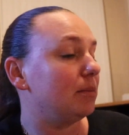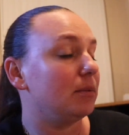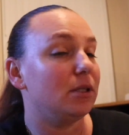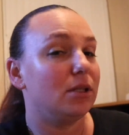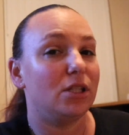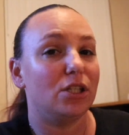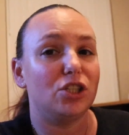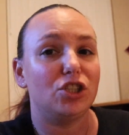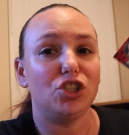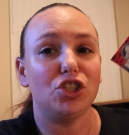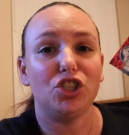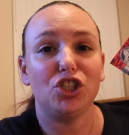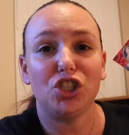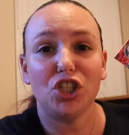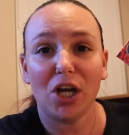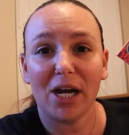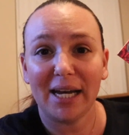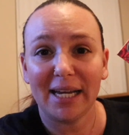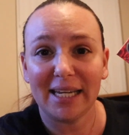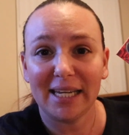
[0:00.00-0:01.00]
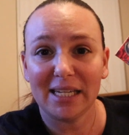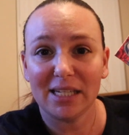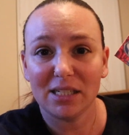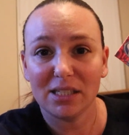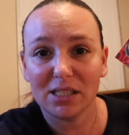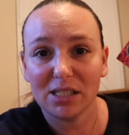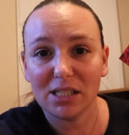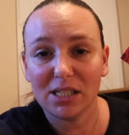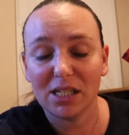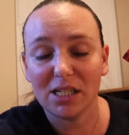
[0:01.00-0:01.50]
this
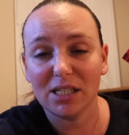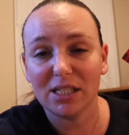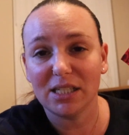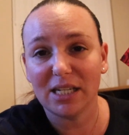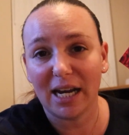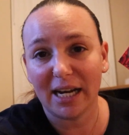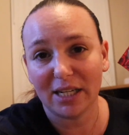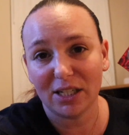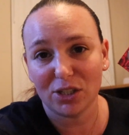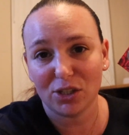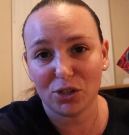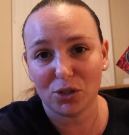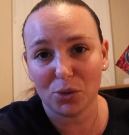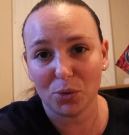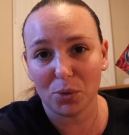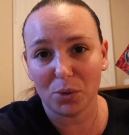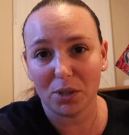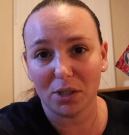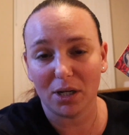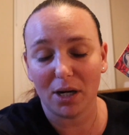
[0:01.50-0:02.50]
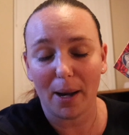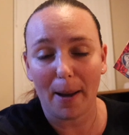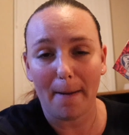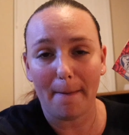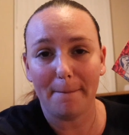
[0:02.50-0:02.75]
giant dinosaur